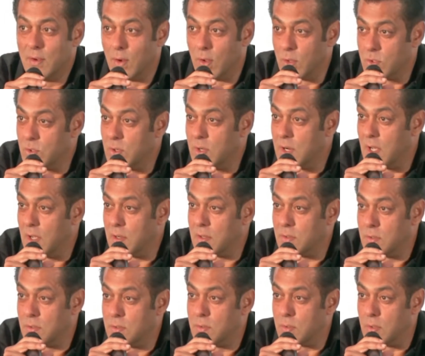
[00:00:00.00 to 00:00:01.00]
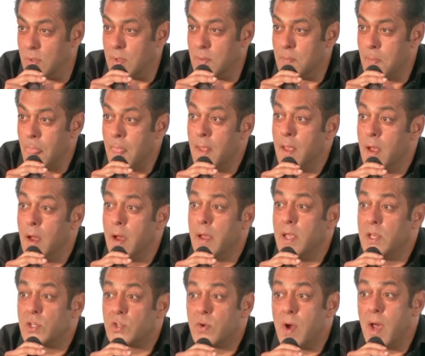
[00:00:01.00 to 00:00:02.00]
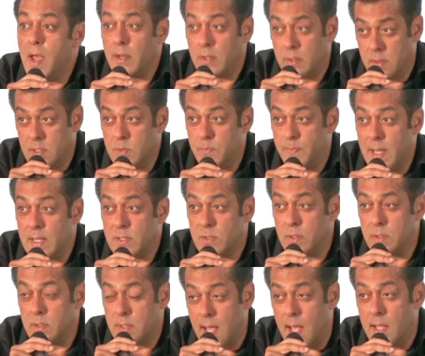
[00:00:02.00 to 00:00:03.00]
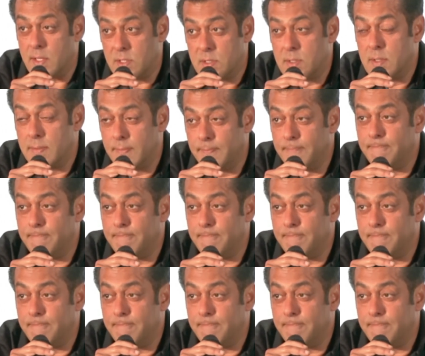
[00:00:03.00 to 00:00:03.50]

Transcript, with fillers: also on our tour. He's trying his best to dance.